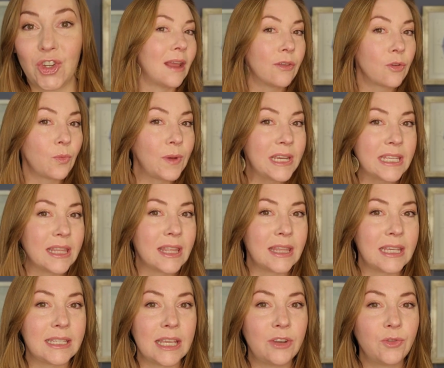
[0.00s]
Now, the reason that
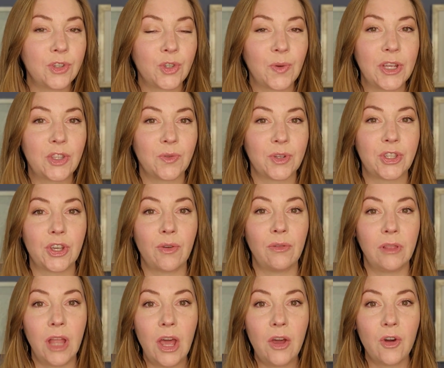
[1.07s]
these interest rates were so
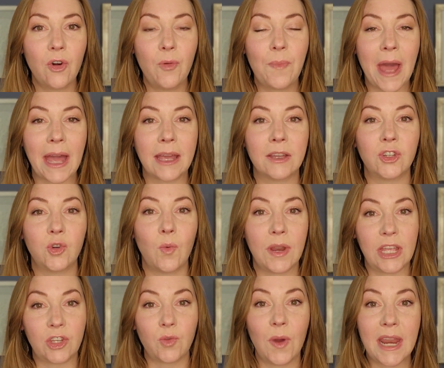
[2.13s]
low back in
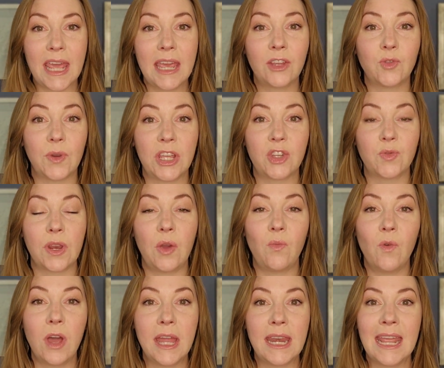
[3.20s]
2020,
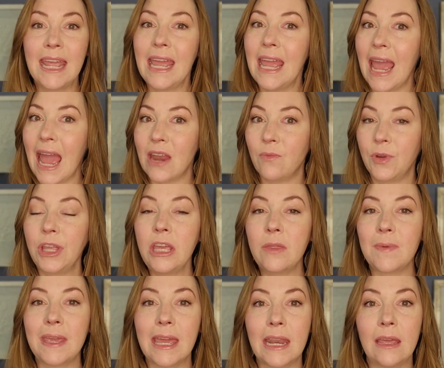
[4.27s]
2021, and really the
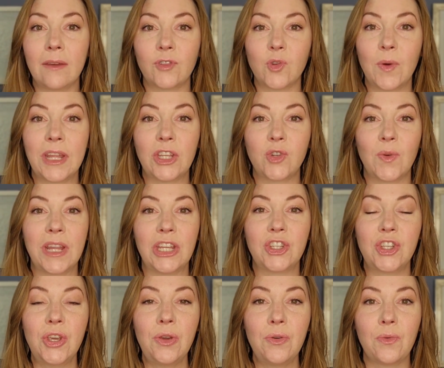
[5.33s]
beginning of
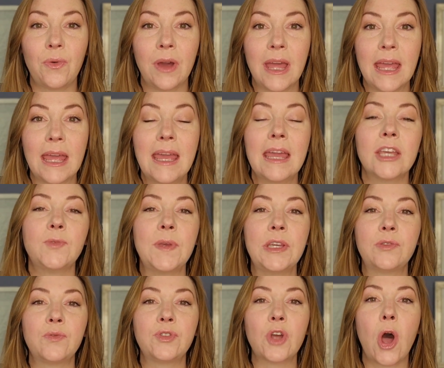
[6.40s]
2022 is
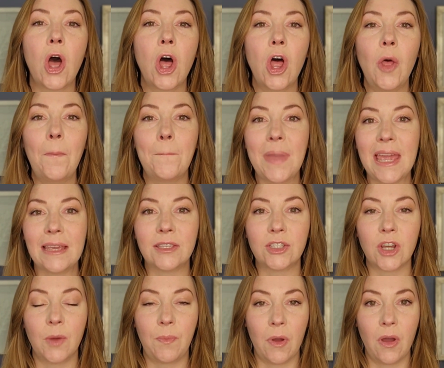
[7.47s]
because it was all based
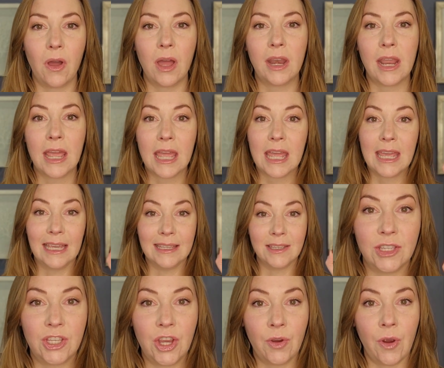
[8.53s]
upon a
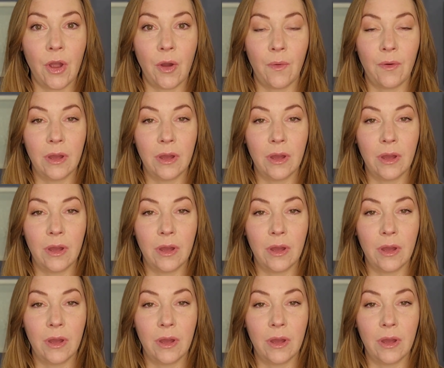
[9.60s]
zero